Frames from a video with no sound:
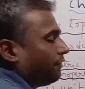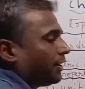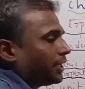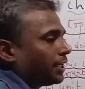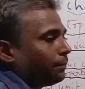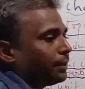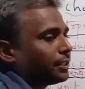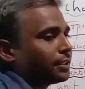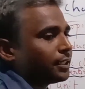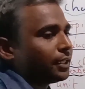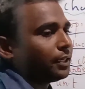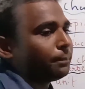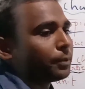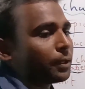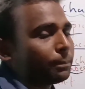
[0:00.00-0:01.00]

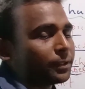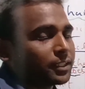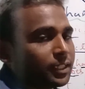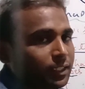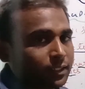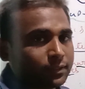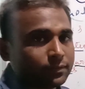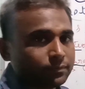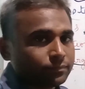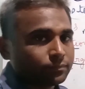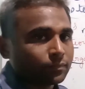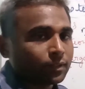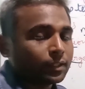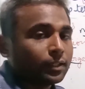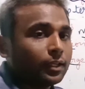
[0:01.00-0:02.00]
fundamental property.
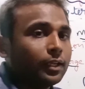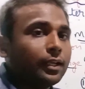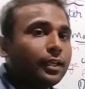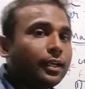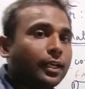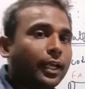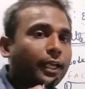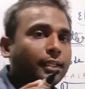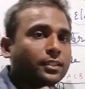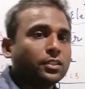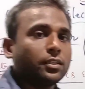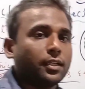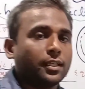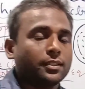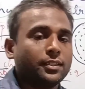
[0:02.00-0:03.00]
Like
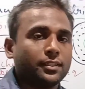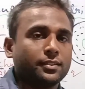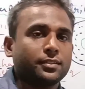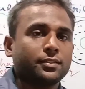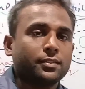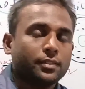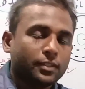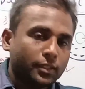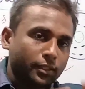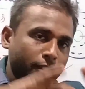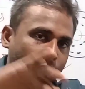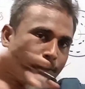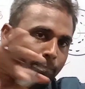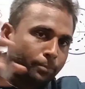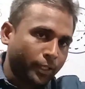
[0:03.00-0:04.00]
charges
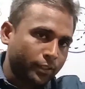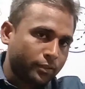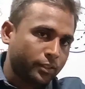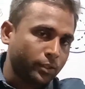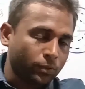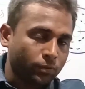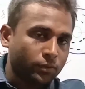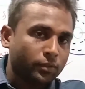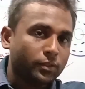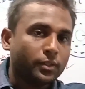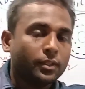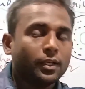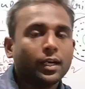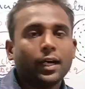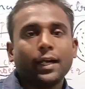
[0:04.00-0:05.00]
repulsive,
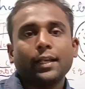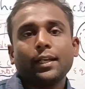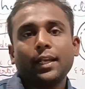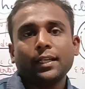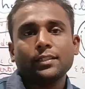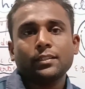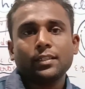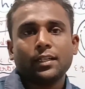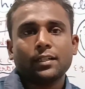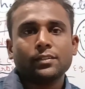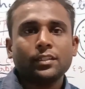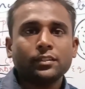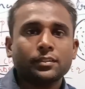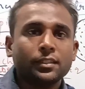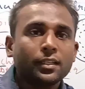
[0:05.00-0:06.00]
unlike
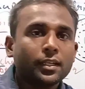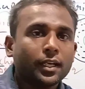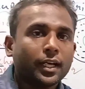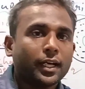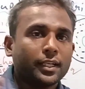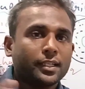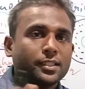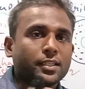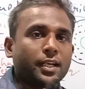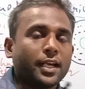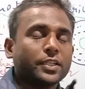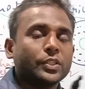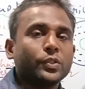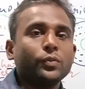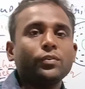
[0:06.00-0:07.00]
charges
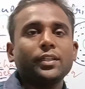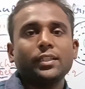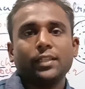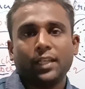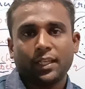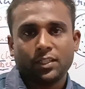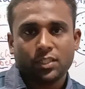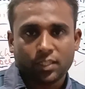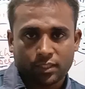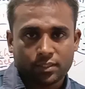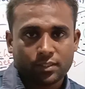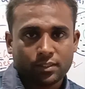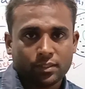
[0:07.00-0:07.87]
attractive in nature.